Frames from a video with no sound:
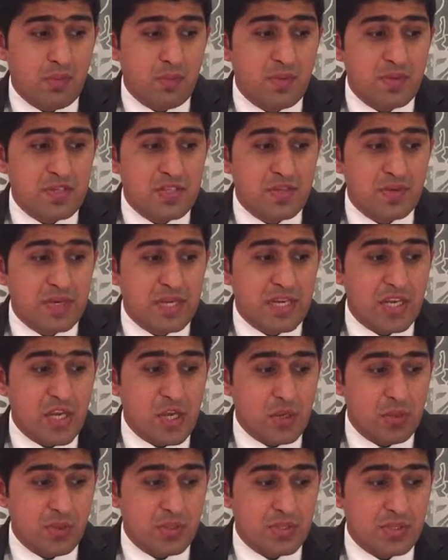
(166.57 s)
which are
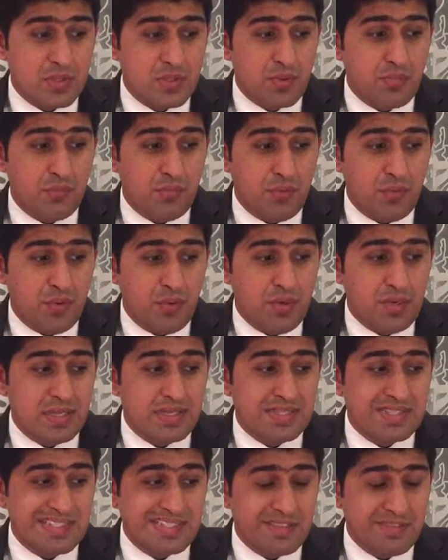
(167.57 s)
accused for
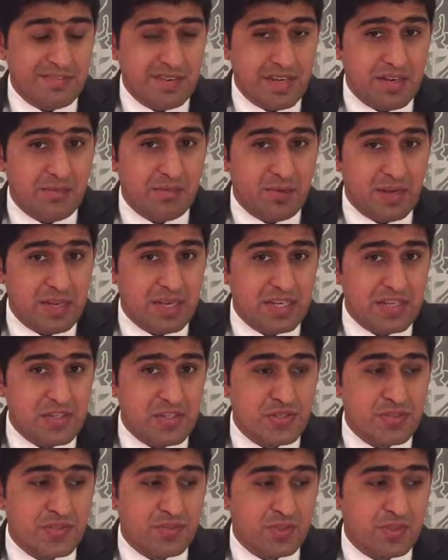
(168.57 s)
severe
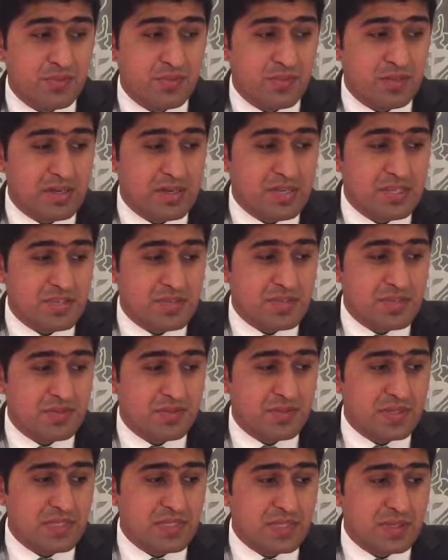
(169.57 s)
violations of religious
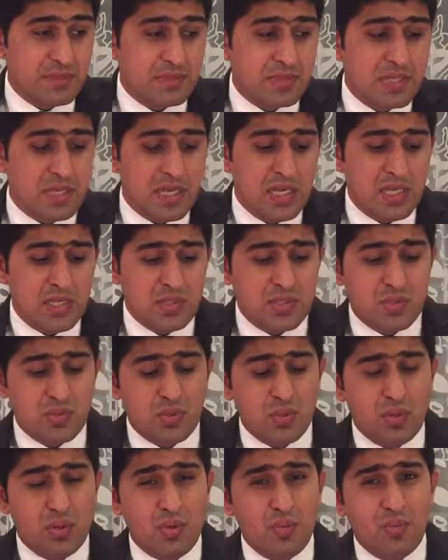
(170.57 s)
freedoms.
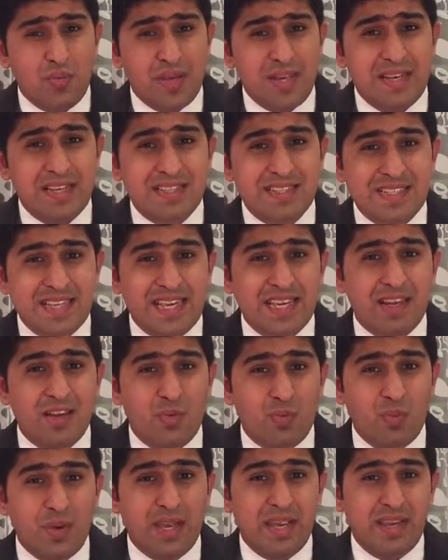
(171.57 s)
So where
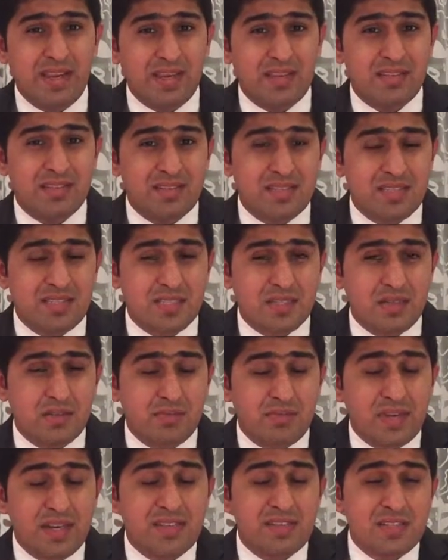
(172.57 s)

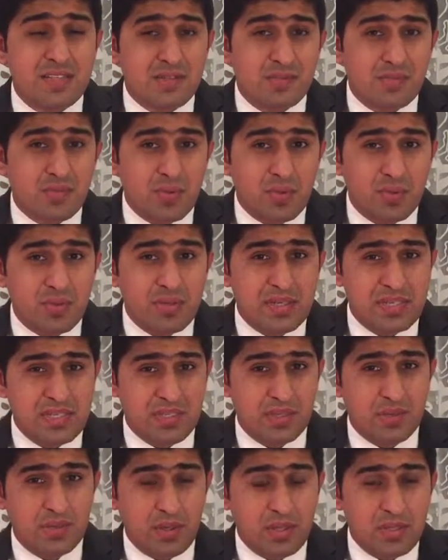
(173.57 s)
this feud is
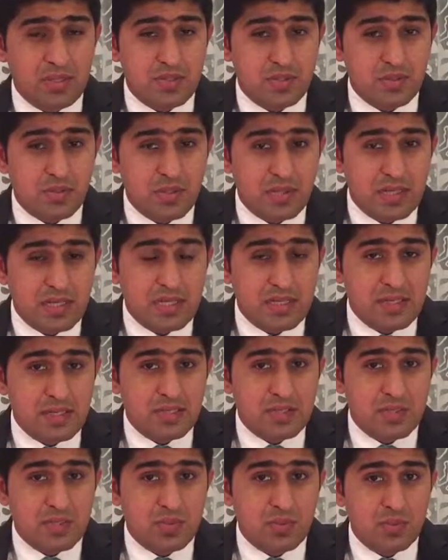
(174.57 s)
going to lead
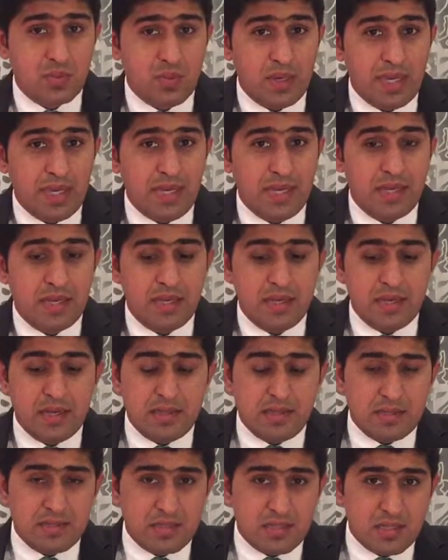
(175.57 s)
us to? Why
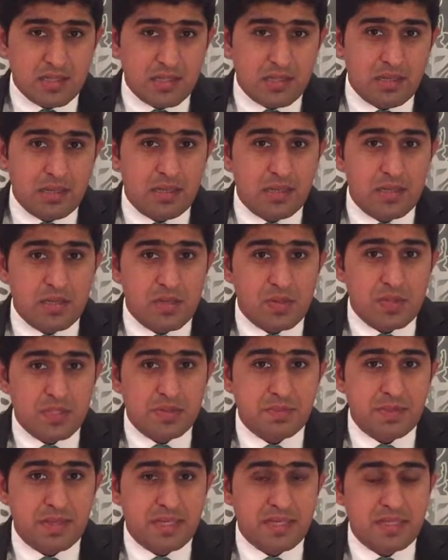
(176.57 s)
the
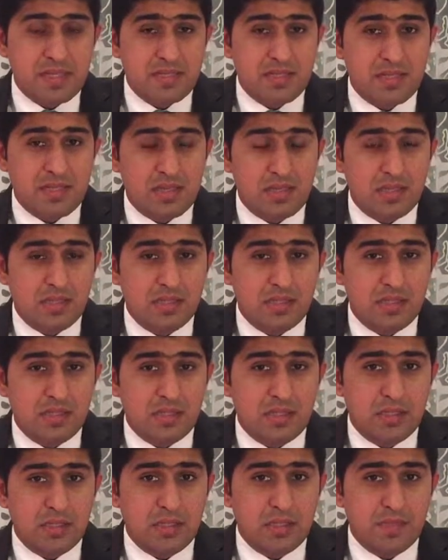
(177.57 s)
US-Pakistan
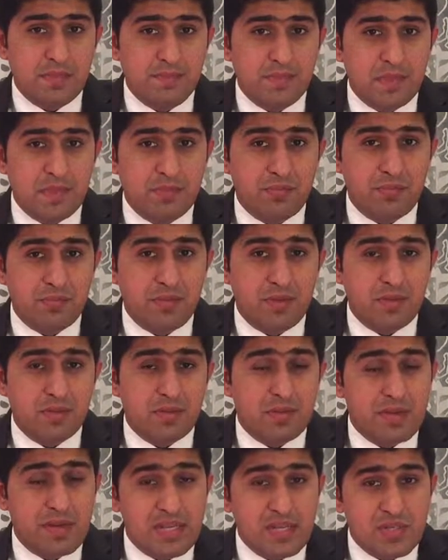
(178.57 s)

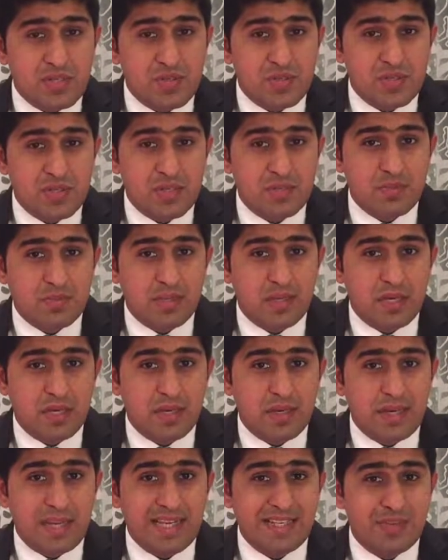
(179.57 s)
relationships
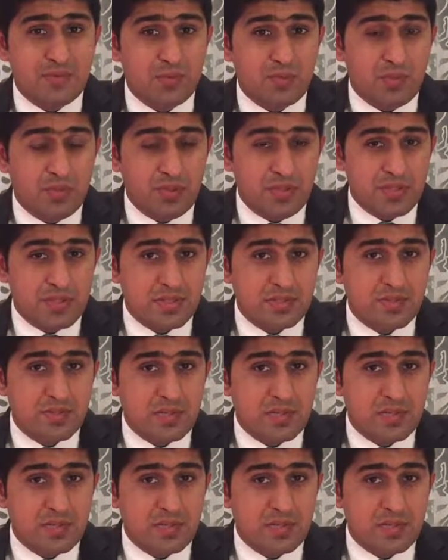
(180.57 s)
are at worst